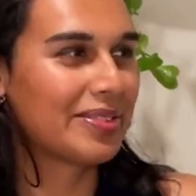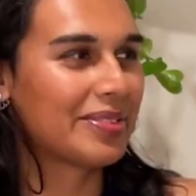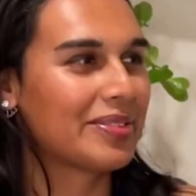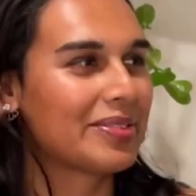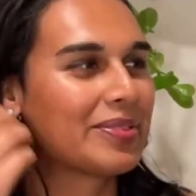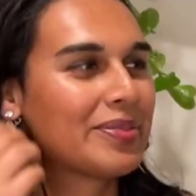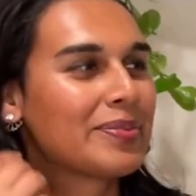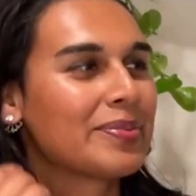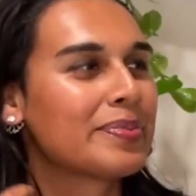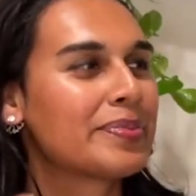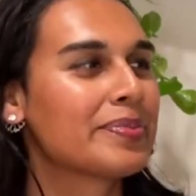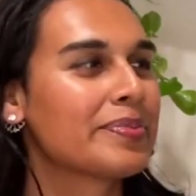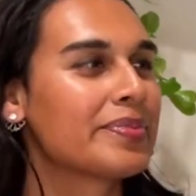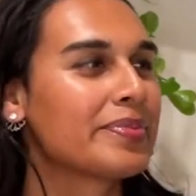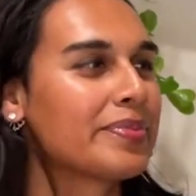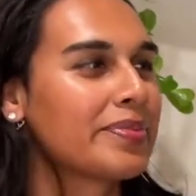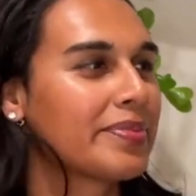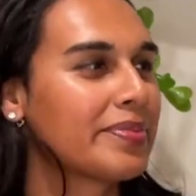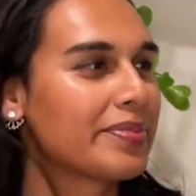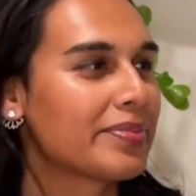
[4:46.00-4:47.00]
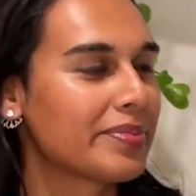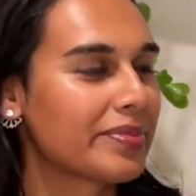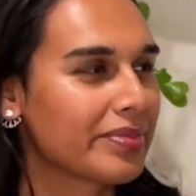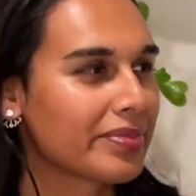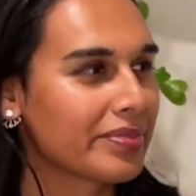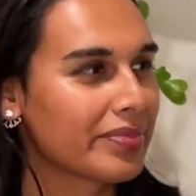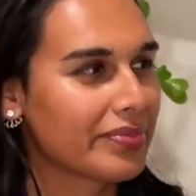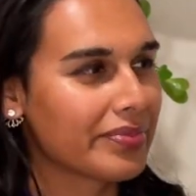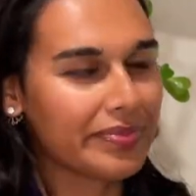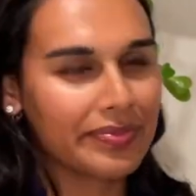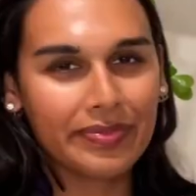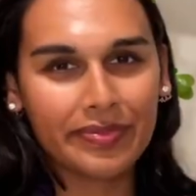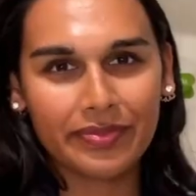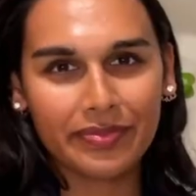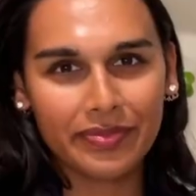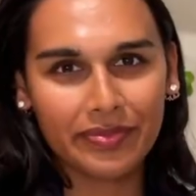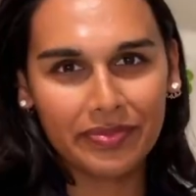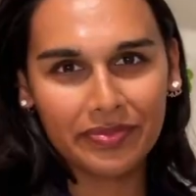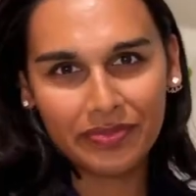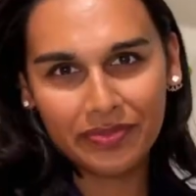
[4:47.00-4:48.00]

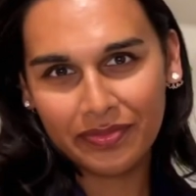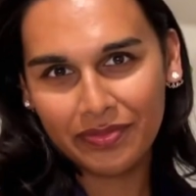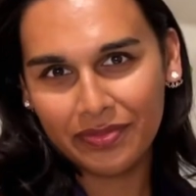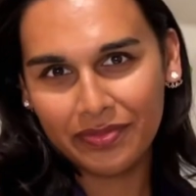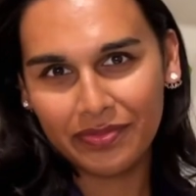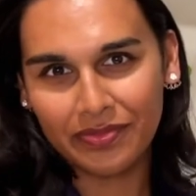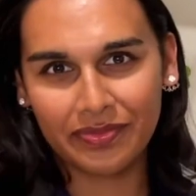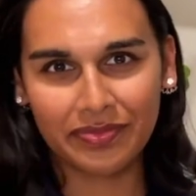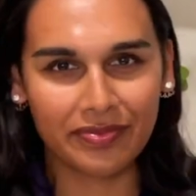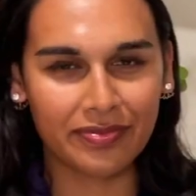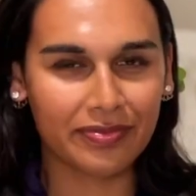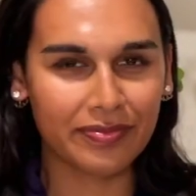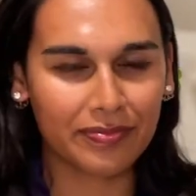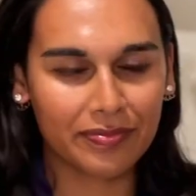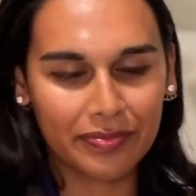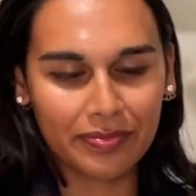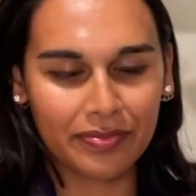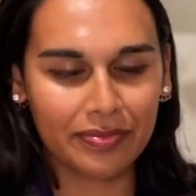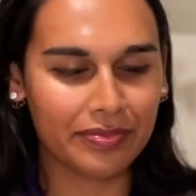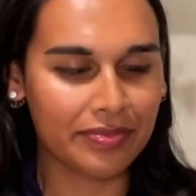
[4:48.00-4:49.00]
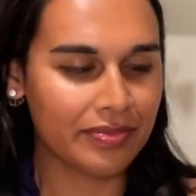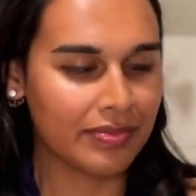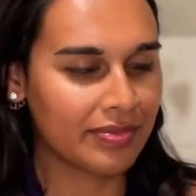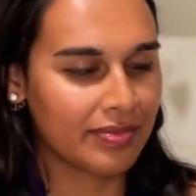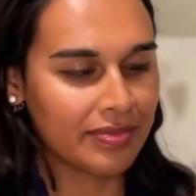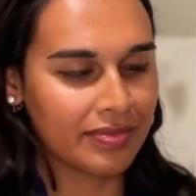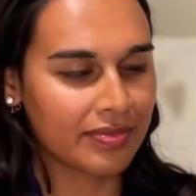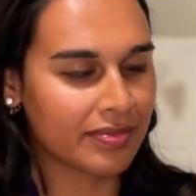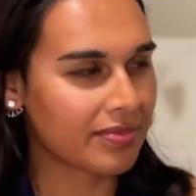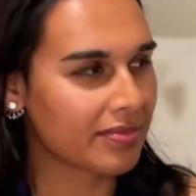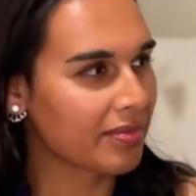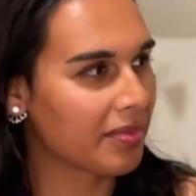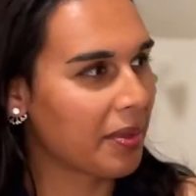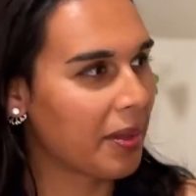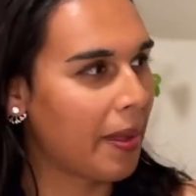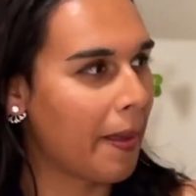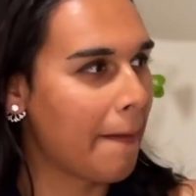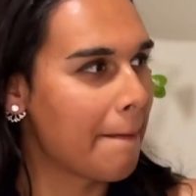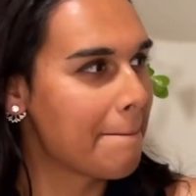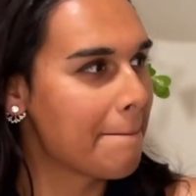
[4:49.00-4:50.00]

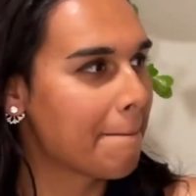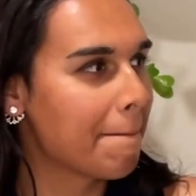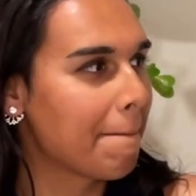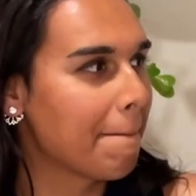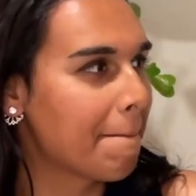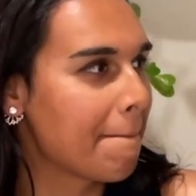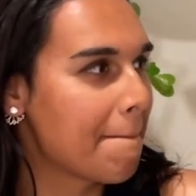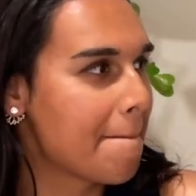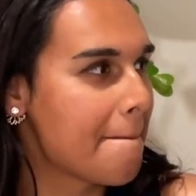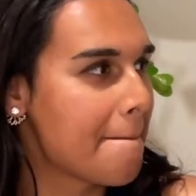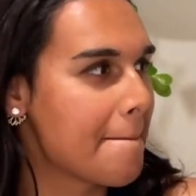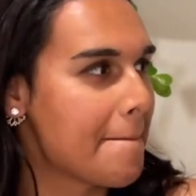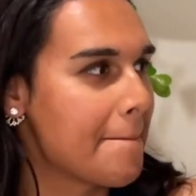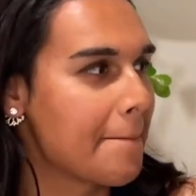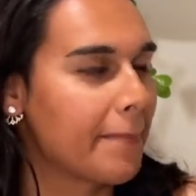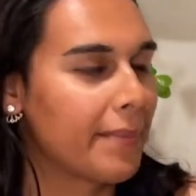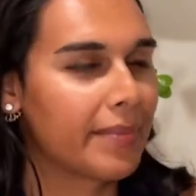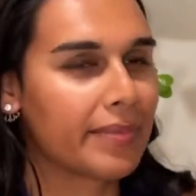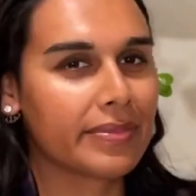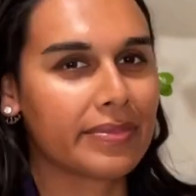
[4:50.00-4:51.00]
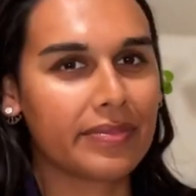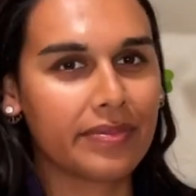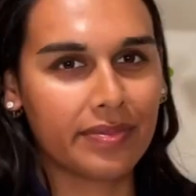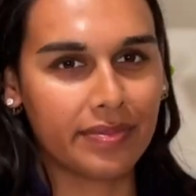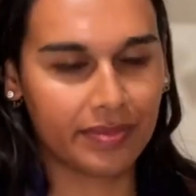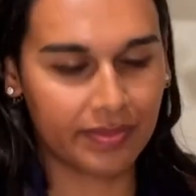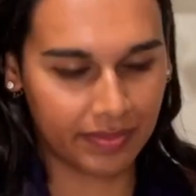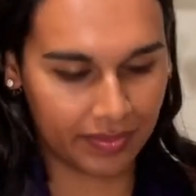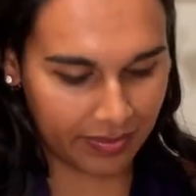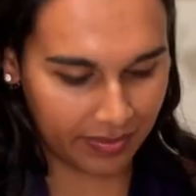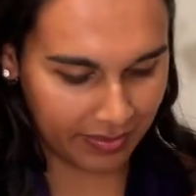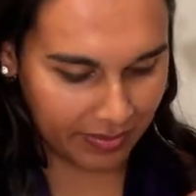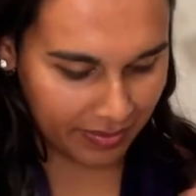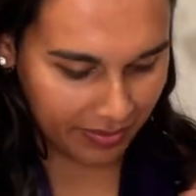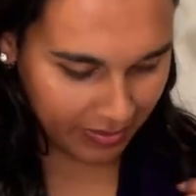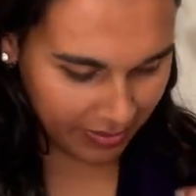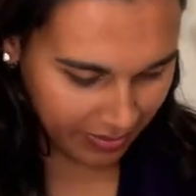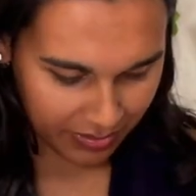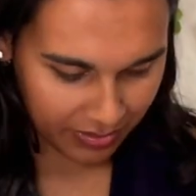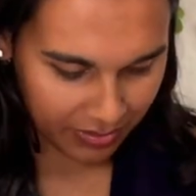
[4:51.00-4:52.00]

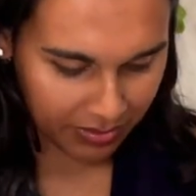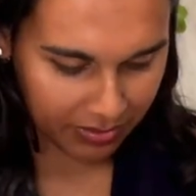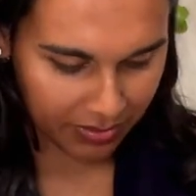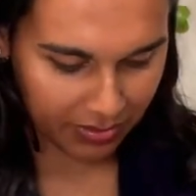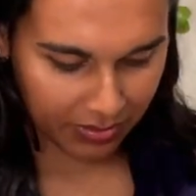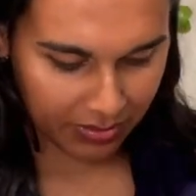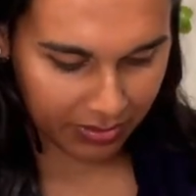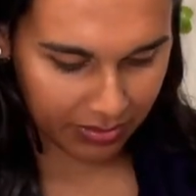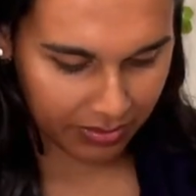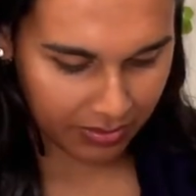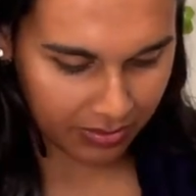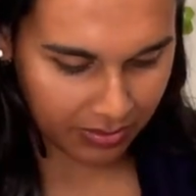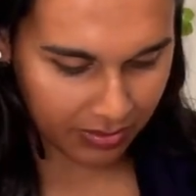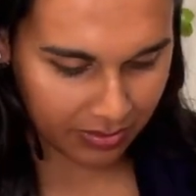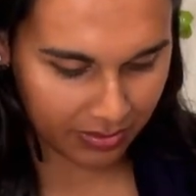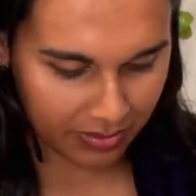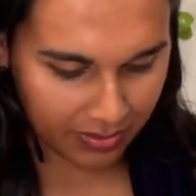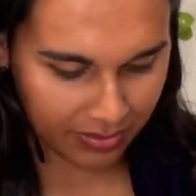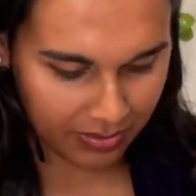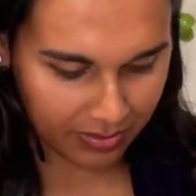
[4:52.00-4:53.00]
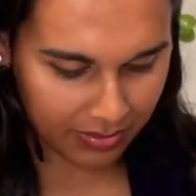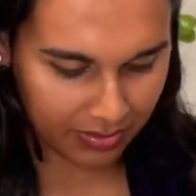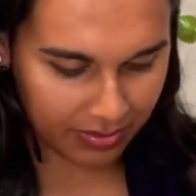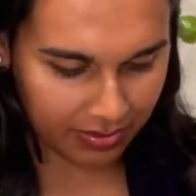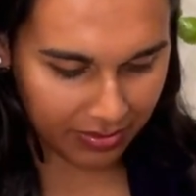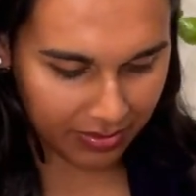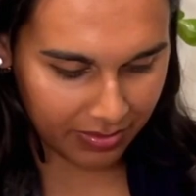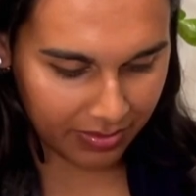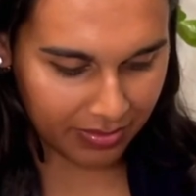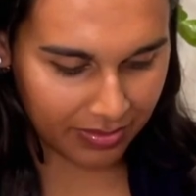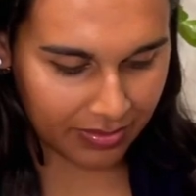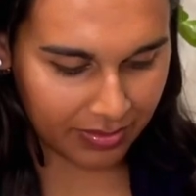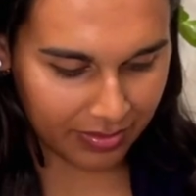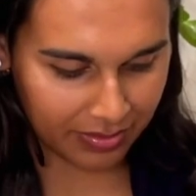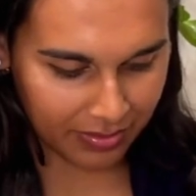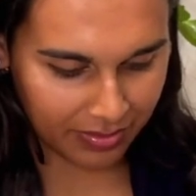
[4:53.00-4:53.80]
This person isn't speaking.